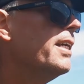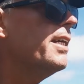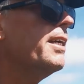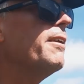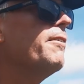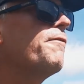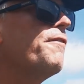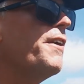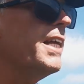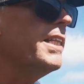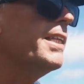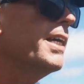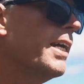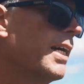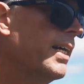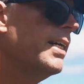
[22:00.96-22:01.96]
y
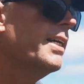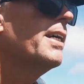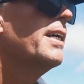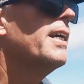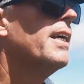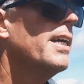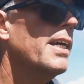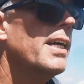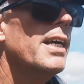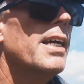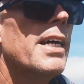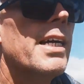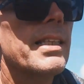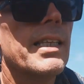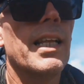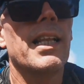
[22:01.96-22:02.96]
Fign,
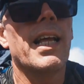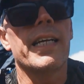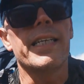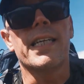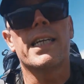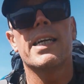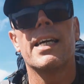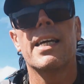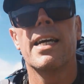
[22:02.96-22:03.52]
the lake.